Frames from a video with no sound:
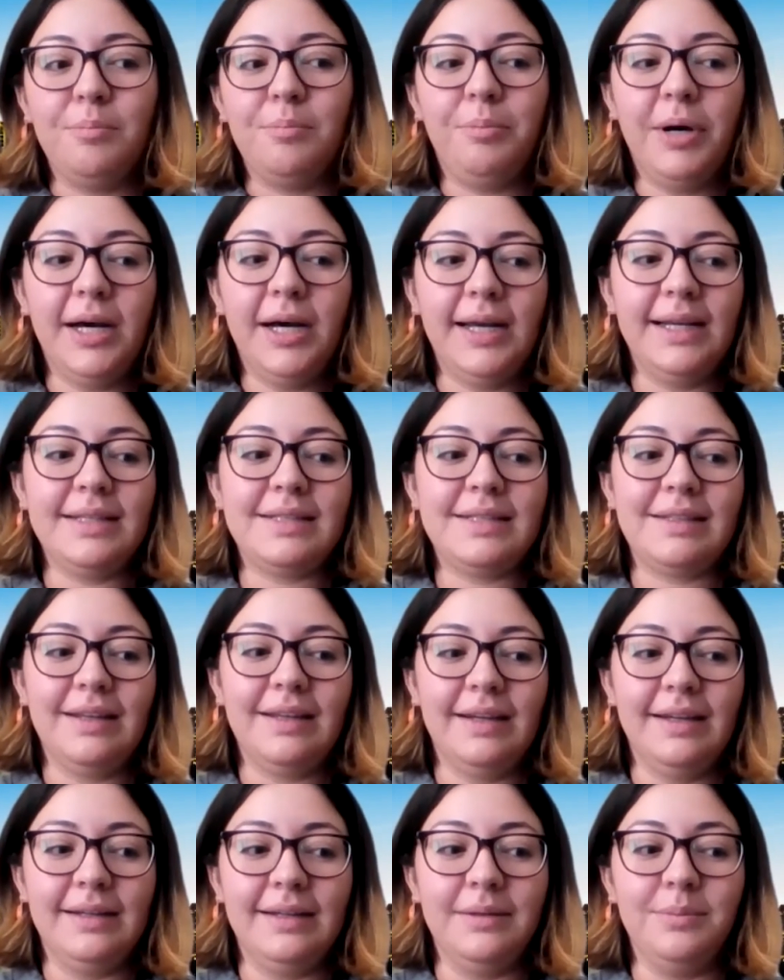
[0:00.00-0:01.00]
But
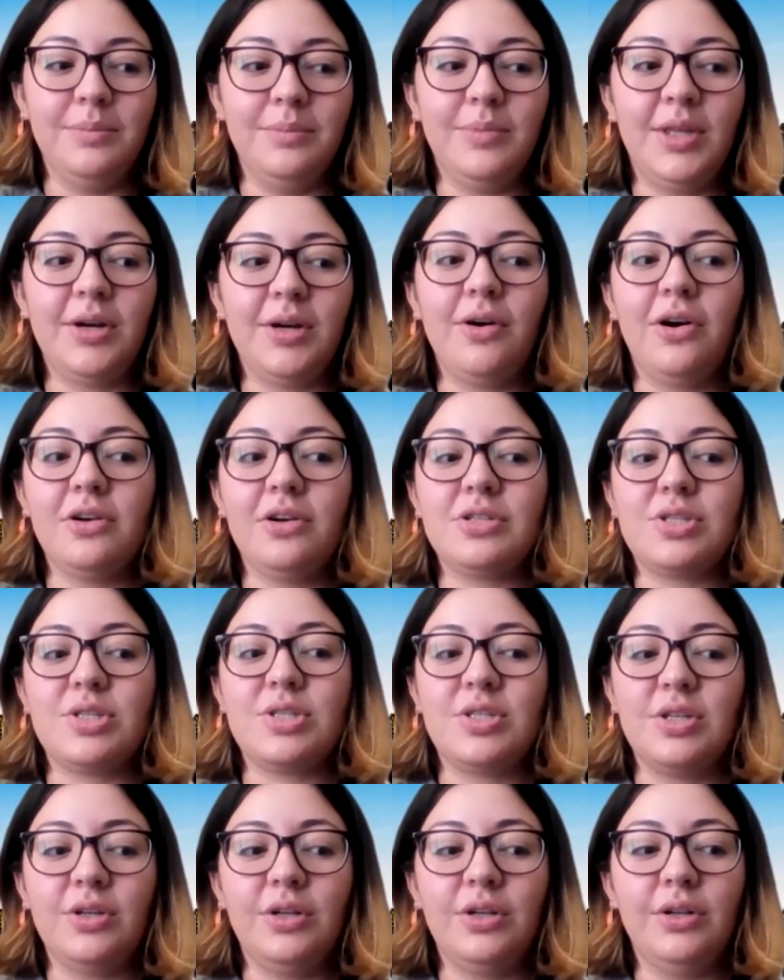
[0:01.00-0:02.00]
there are
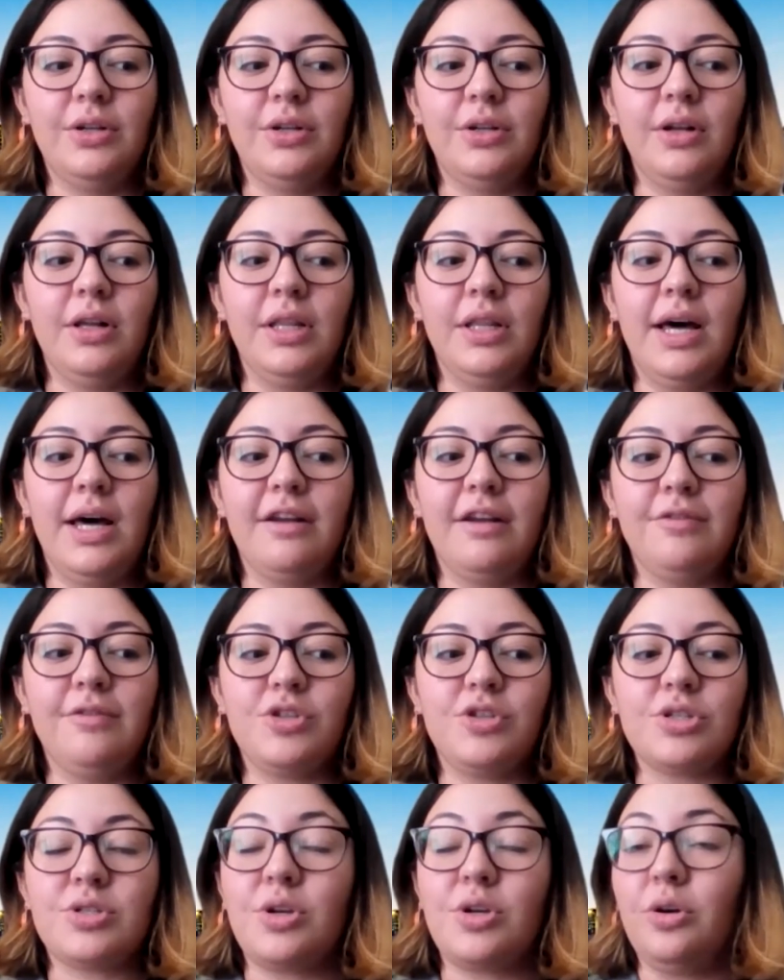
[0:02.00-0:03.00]
still a lot of
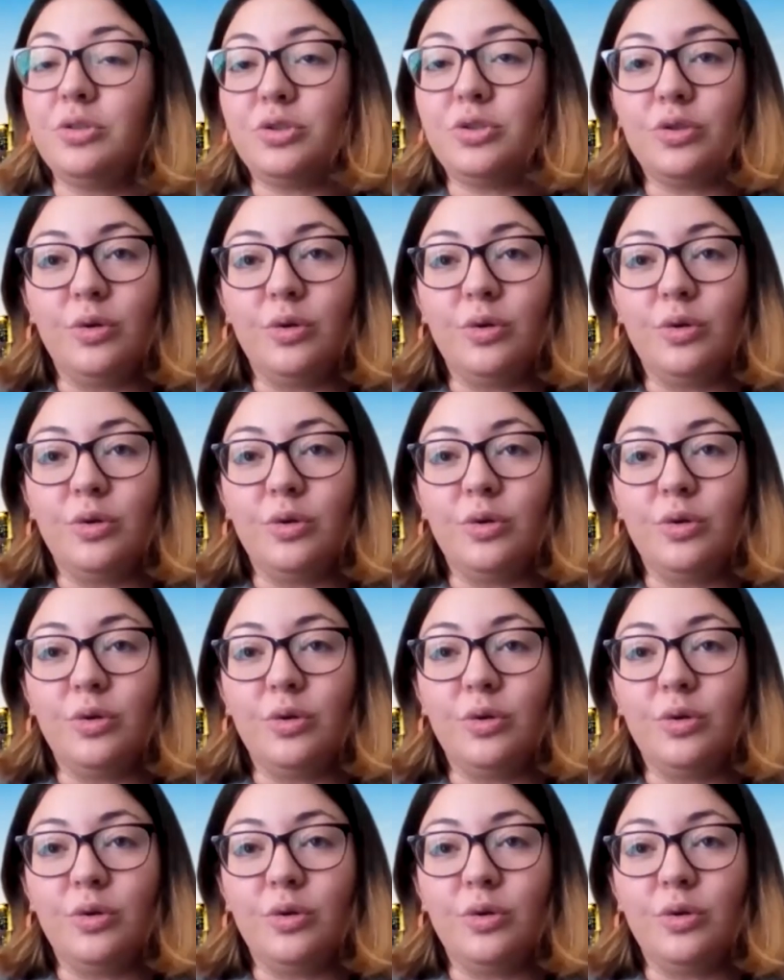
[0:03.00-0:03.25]
just cultural